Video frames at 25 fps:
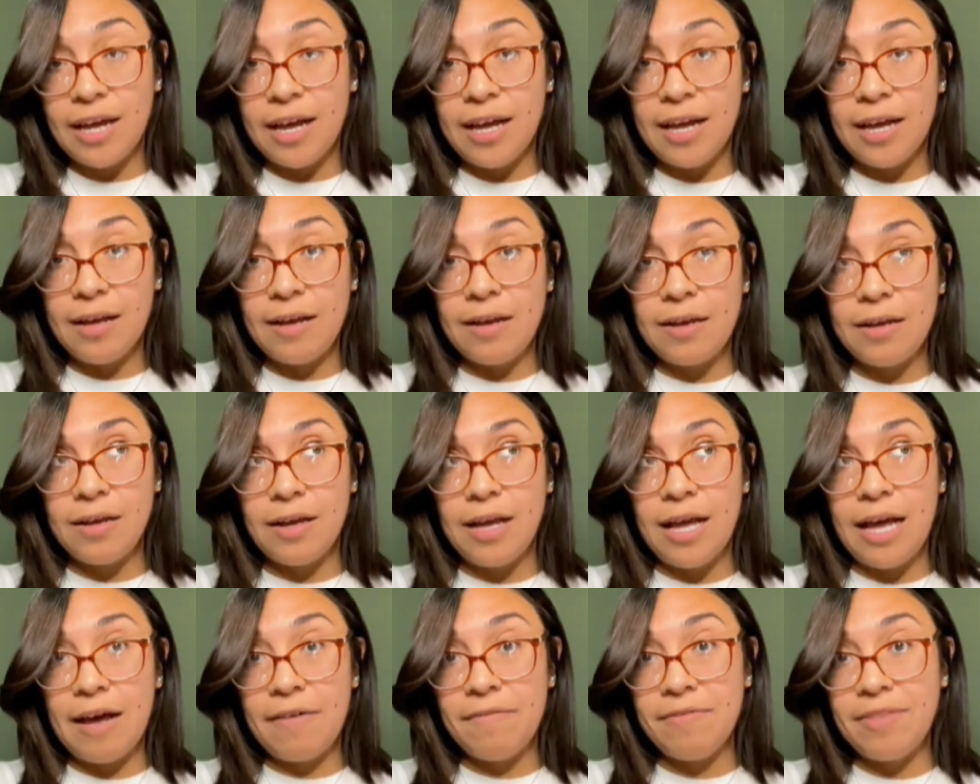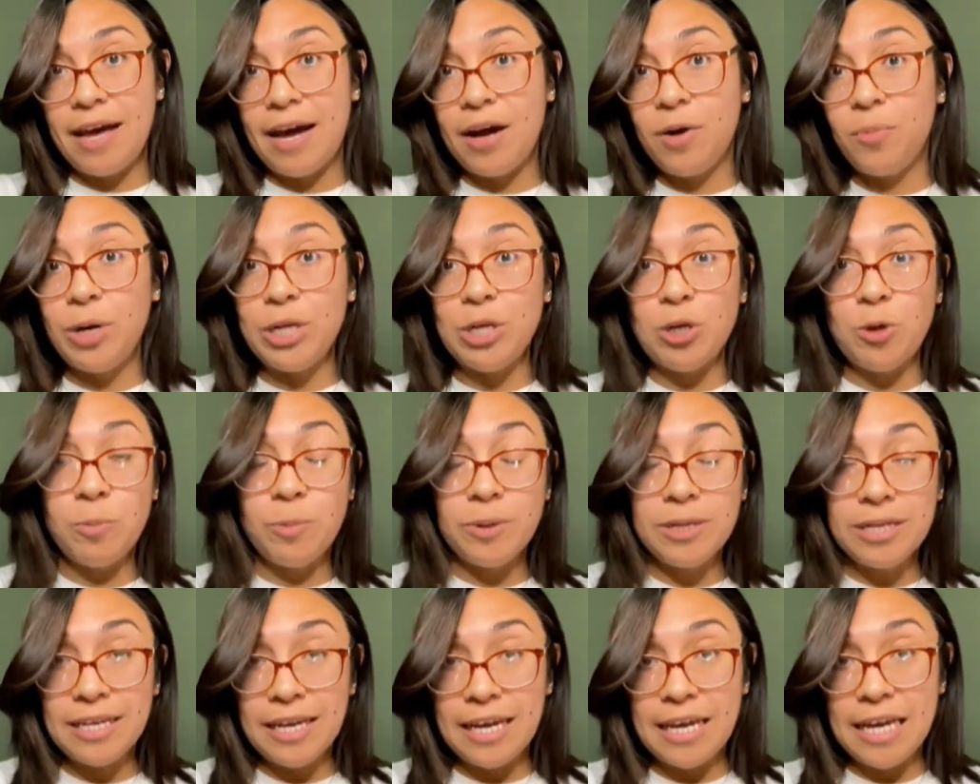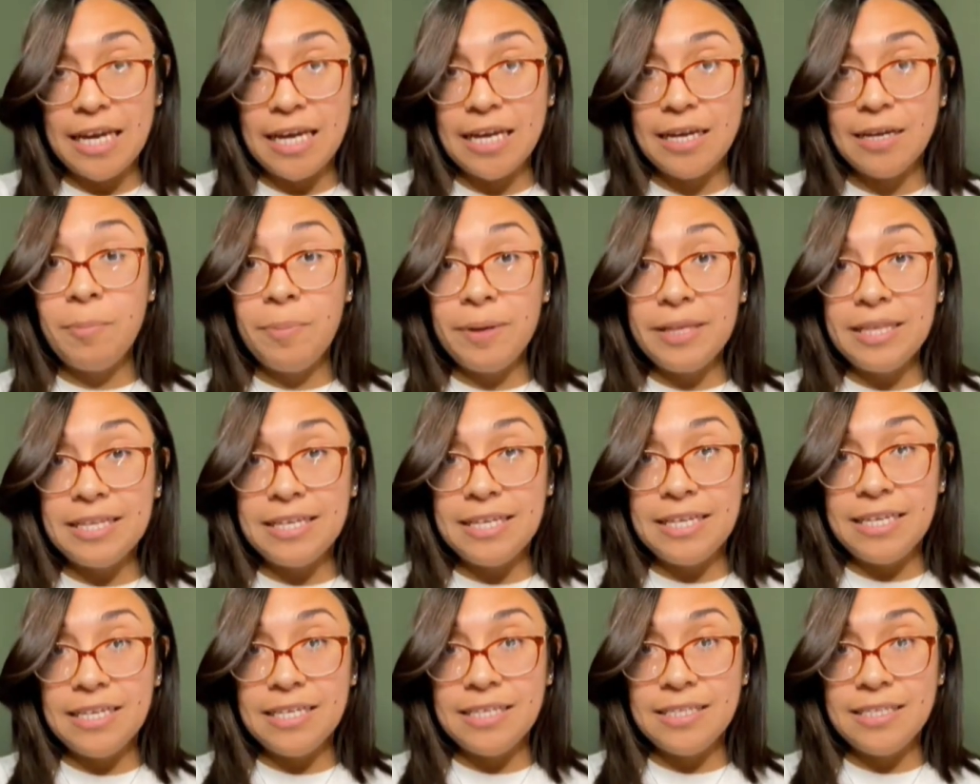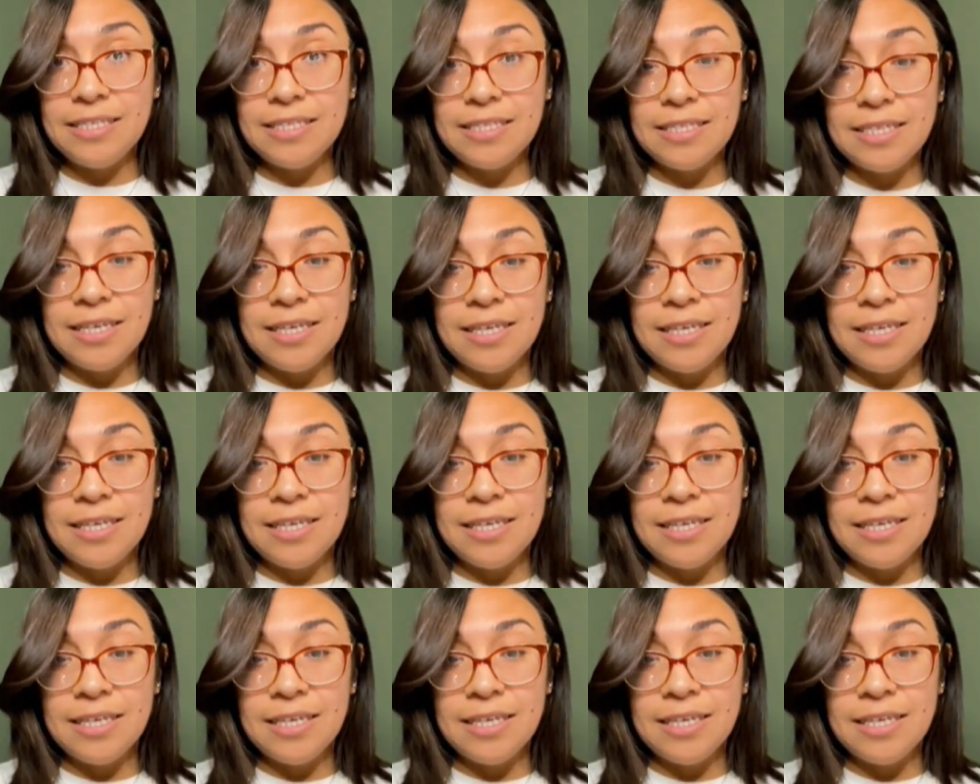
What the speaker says: that have that when you play abilities.